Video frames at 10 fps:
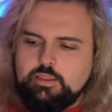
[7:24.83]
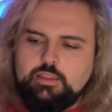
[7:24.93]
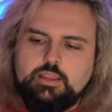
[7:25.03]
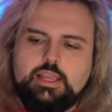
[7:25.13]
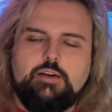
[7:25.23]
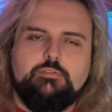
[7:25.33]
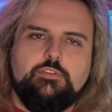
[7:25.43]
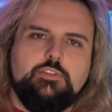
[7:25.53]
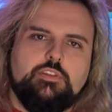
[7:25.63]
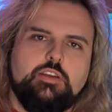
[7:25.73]
The
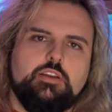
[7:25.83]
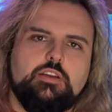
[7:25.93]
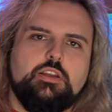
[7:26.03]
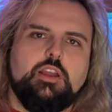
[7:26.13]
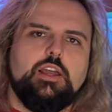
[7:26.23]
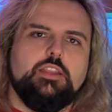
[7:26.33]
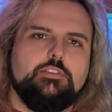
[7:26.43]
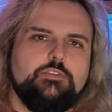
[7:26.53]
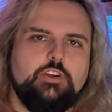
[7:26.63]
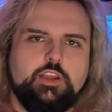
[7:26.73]
comforter can go in at
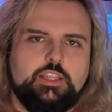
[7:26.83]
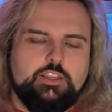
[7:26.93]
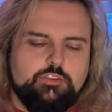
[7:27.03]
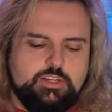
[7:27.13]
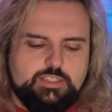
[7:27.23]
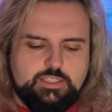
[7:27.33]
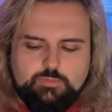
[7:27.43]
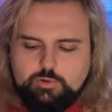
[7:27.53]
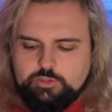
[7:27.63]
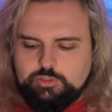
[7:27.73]
30 degrees in the
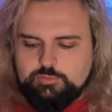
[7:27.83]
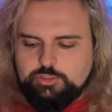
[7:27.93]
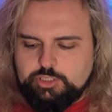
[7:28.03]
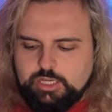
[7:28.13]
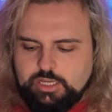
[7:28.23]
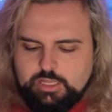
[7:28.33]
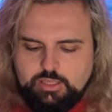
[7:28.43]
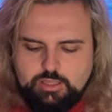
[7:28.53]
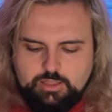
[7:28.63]
washing machine.